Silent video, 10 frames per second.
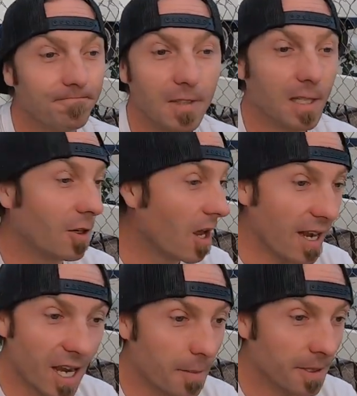that they're
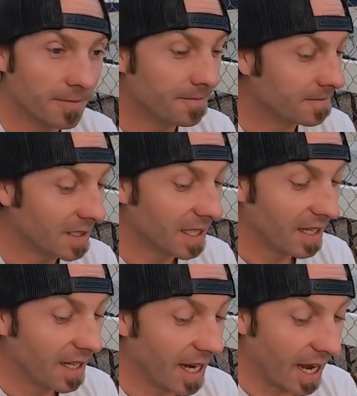not coming.
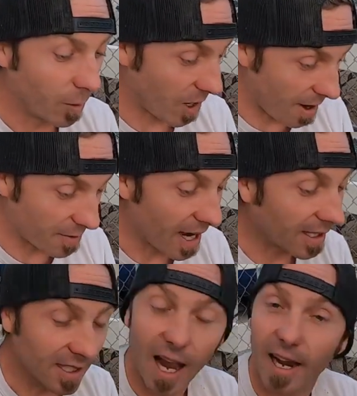And we're having
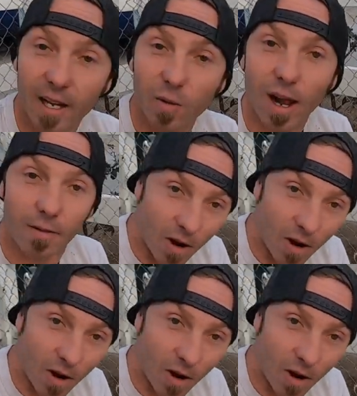anxiety, we're having